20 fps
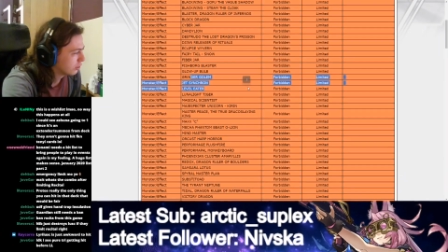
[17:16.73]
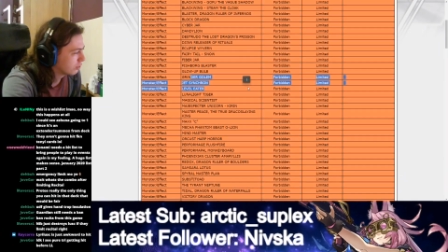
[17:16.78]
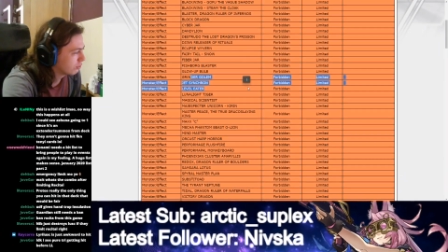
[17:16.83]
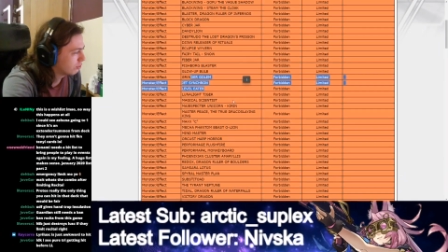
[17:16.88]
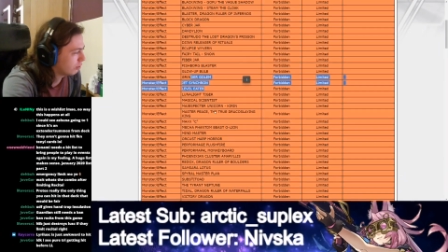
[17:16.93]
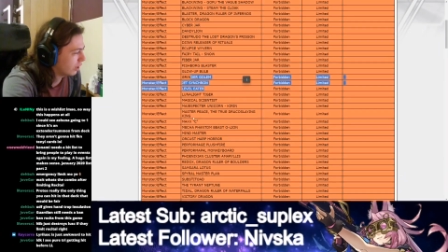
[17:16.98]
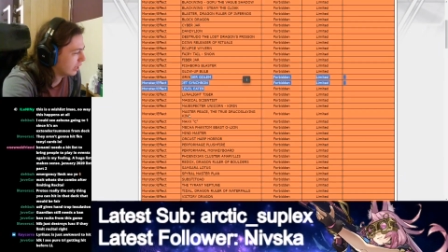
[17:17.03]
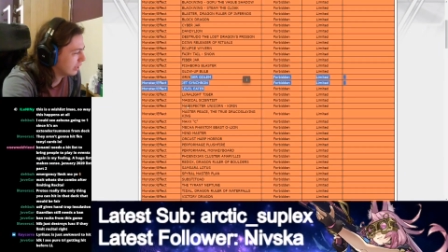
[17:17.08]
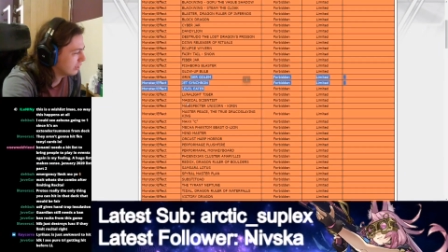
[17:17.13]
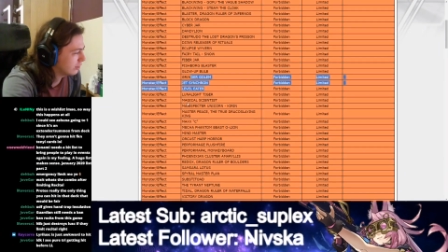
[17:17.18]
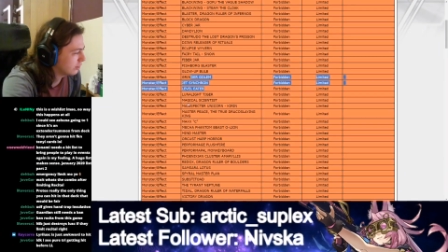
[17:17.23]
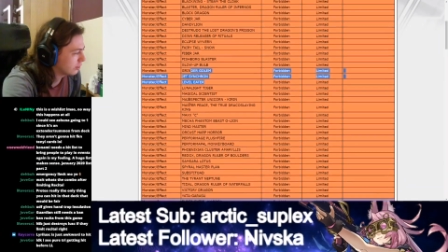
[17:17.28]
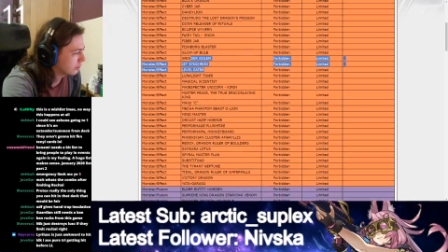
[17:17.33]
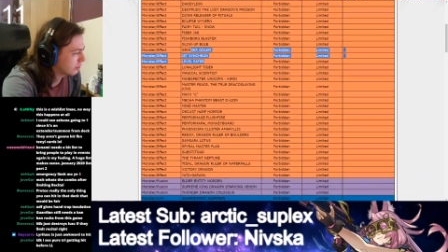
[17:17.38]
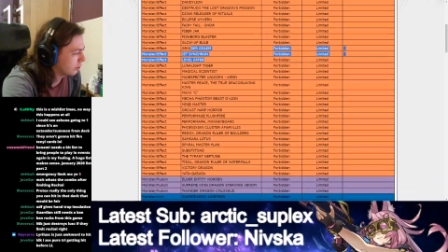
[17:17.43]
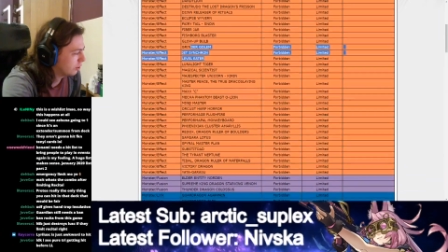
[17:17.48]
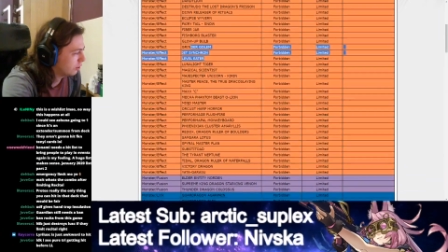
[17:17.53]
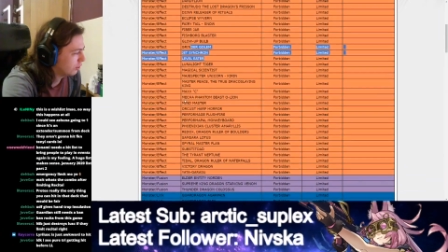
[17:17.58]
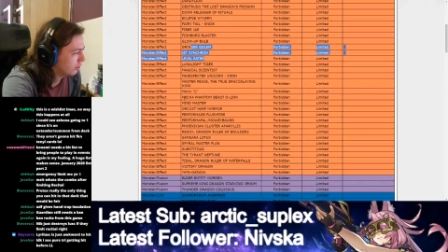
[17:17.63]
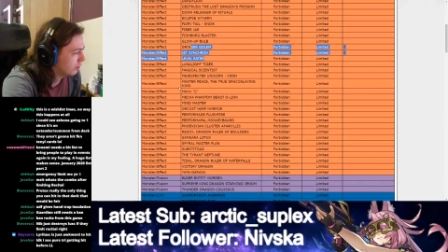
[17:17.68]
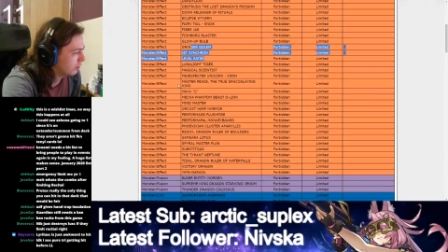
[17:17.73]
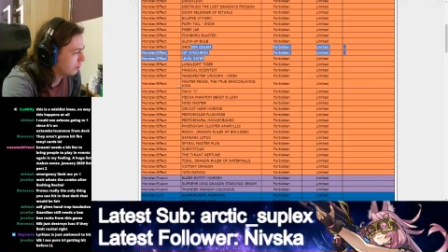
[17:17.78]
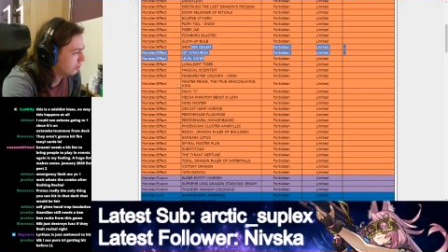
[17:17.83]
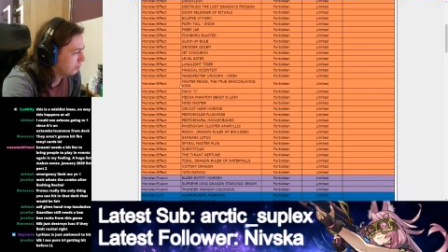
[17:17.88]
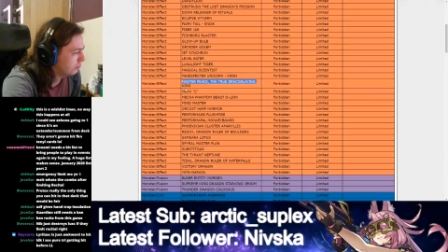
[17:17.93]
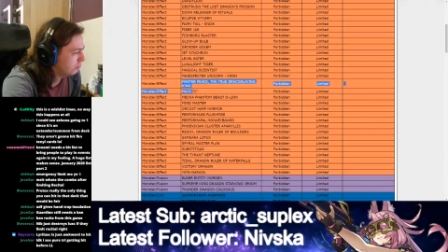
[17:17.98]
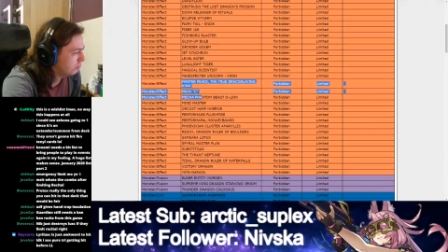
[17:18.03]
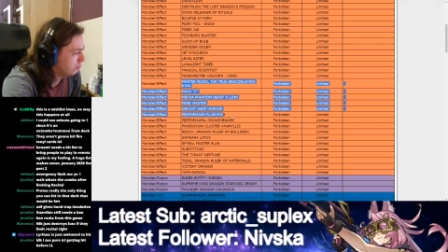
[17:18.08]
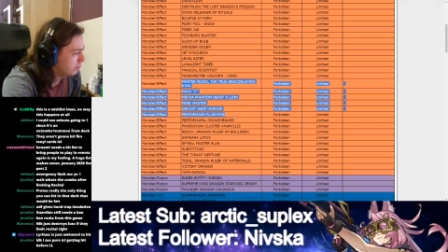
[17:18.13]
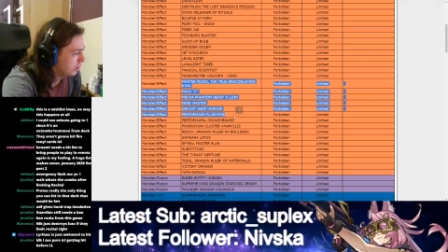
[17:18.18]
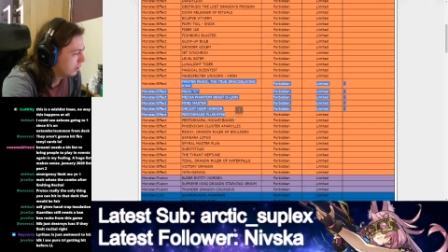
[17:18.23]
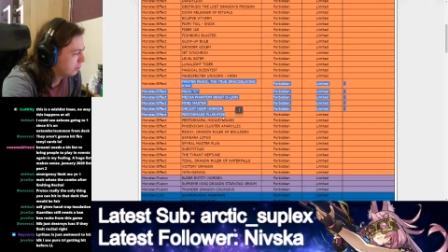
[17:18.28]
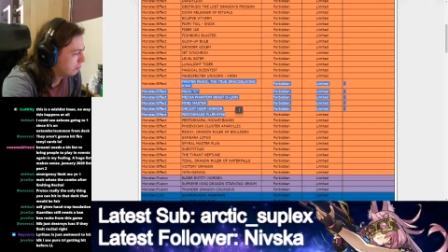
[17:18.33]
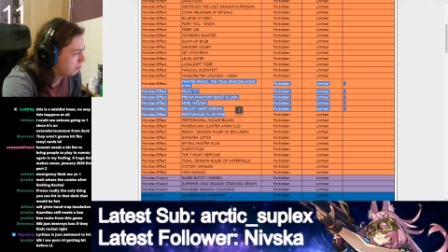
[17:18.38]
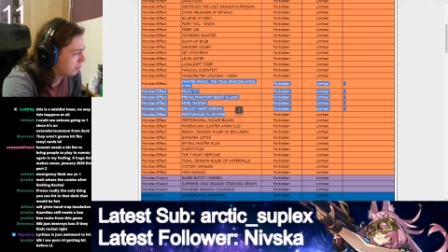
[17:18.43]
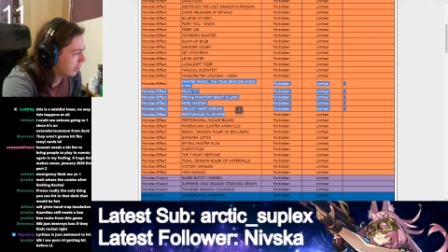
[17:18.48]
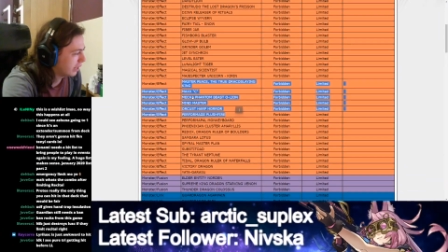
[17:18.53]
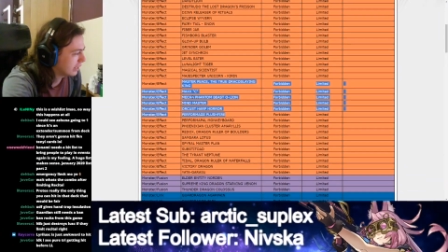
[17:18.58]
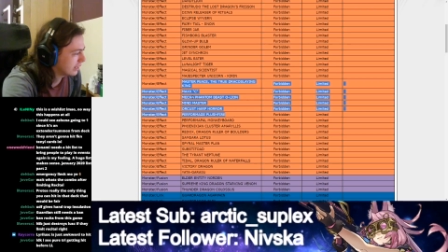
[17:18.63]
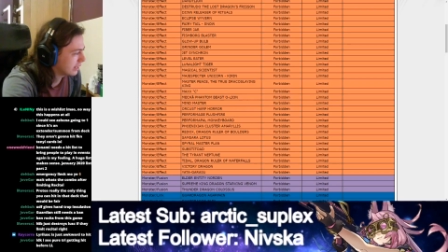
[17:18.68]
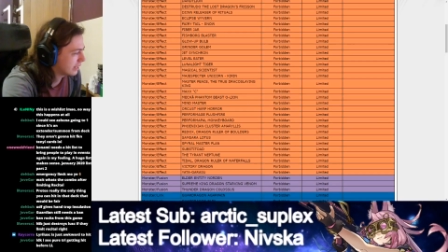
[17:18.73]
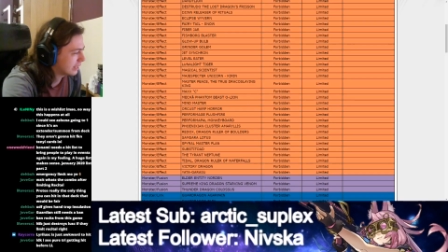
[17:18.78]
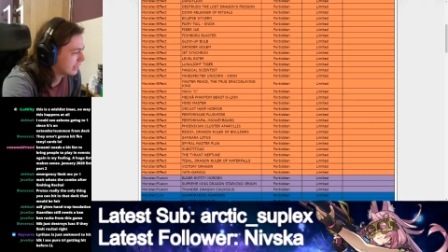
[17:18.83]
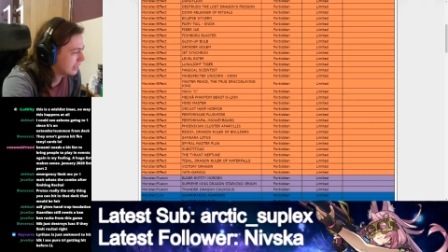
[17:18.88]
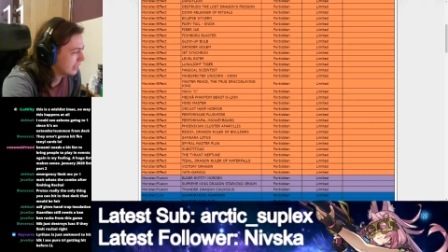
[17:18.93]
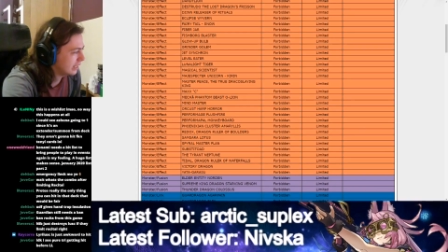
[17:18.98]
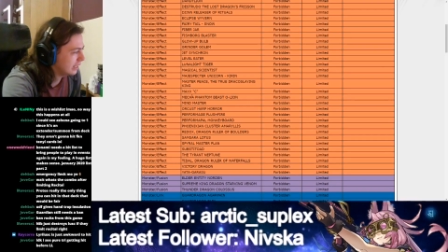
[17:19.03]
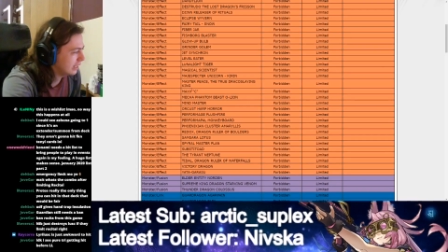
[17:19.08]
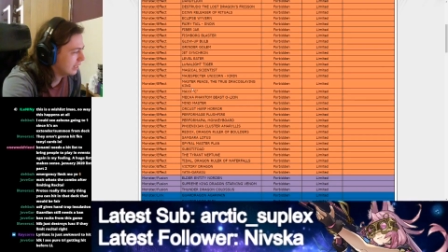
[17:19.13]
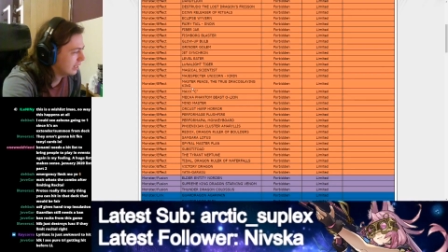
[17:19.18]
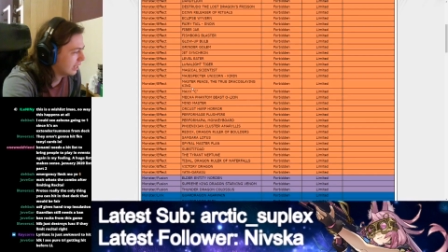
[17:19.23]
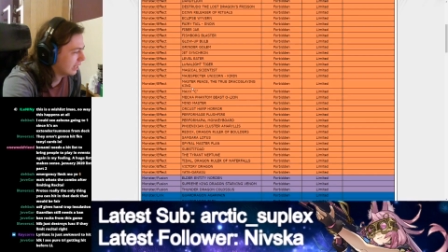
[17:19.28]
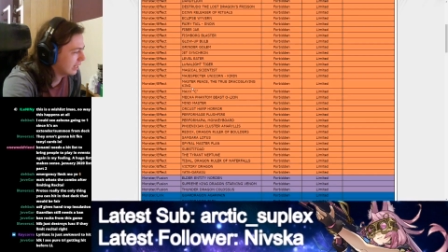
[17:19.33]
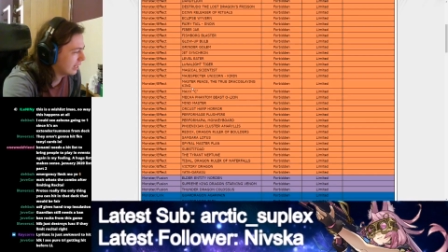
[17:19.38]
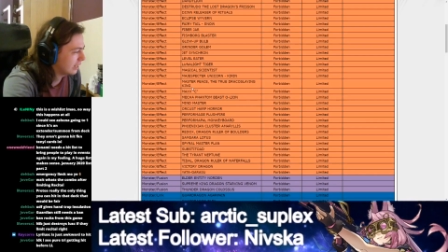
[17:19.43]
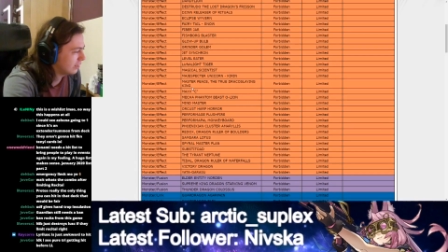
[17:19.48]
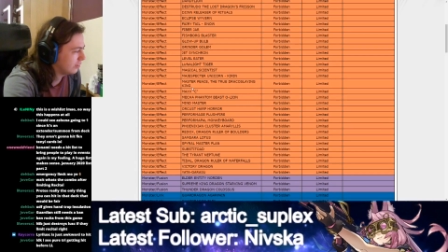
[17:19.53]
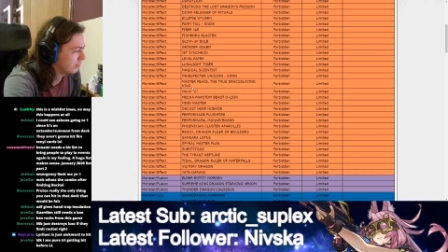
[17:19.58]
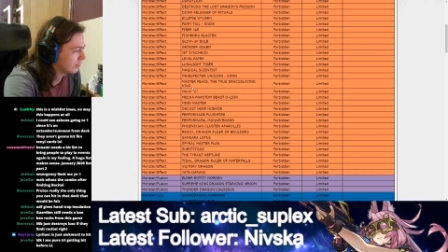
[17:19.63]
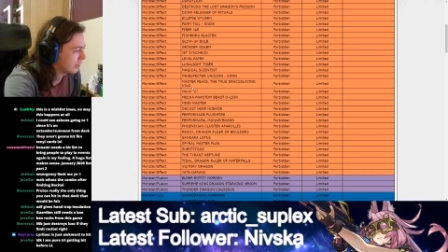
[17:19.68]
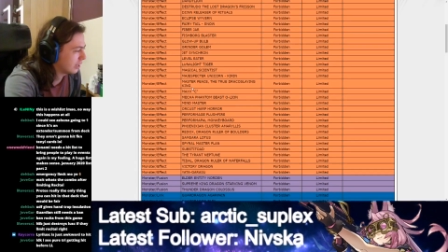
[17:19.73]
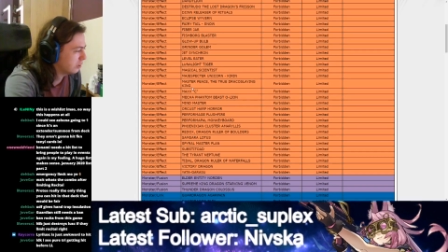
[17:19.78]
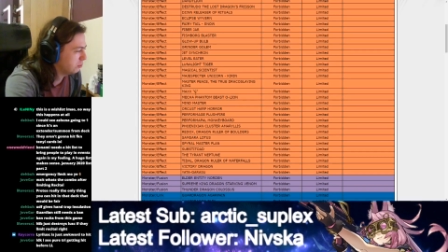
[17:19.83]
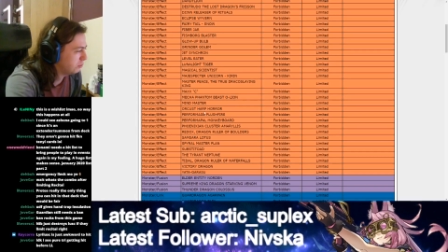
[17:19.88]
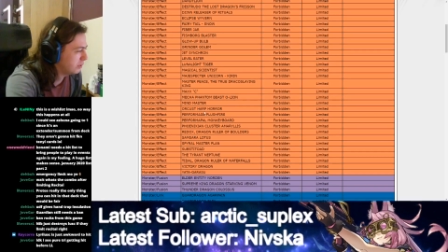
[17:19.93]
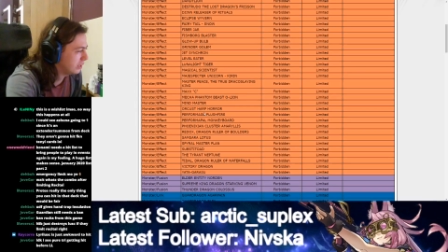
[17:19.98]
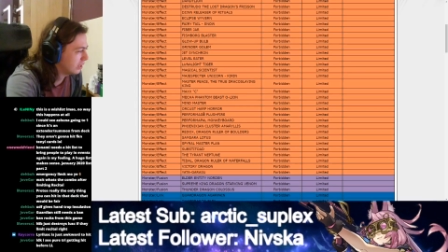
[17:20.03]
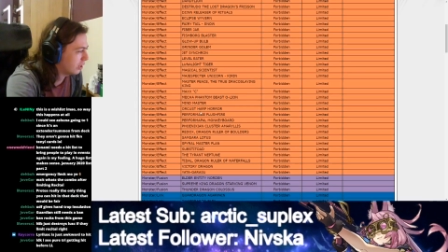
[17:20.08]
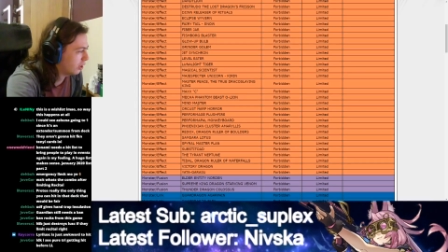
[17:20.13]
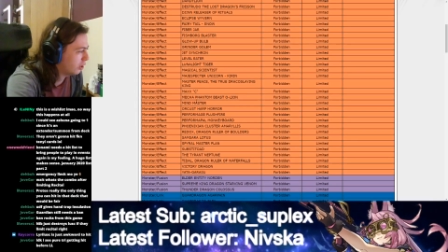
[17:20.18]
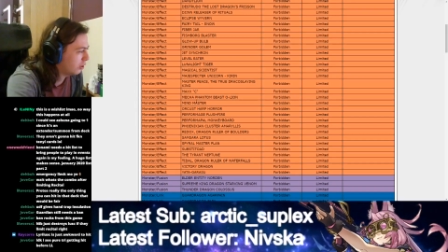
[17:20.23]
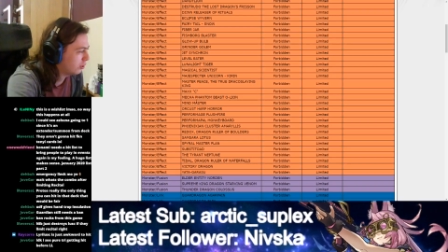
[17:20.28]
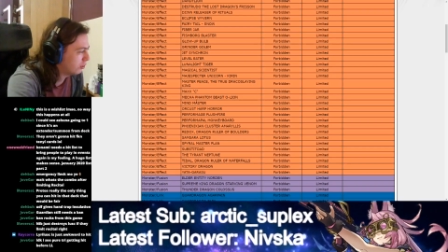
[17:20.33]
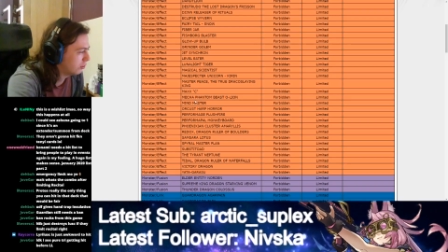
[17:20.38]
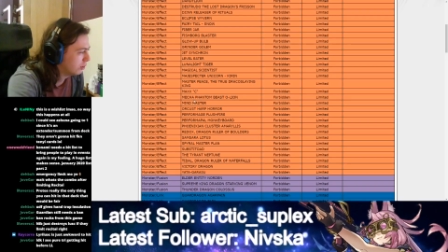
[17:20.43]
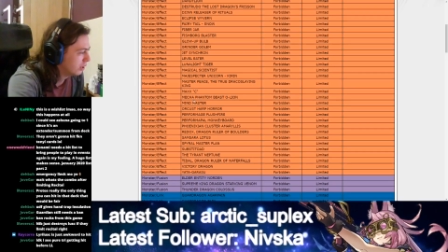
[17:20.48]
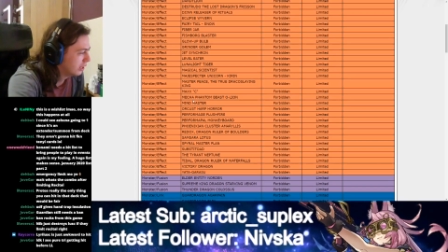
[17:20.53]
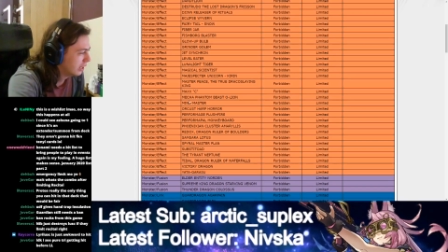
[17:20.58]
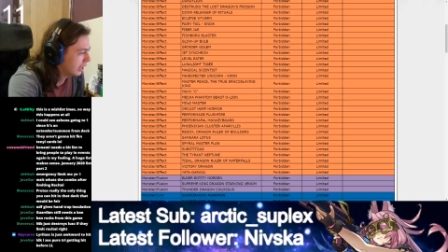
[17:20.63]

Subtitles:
Grinder Golem, Mat C, and then you tell me, oh,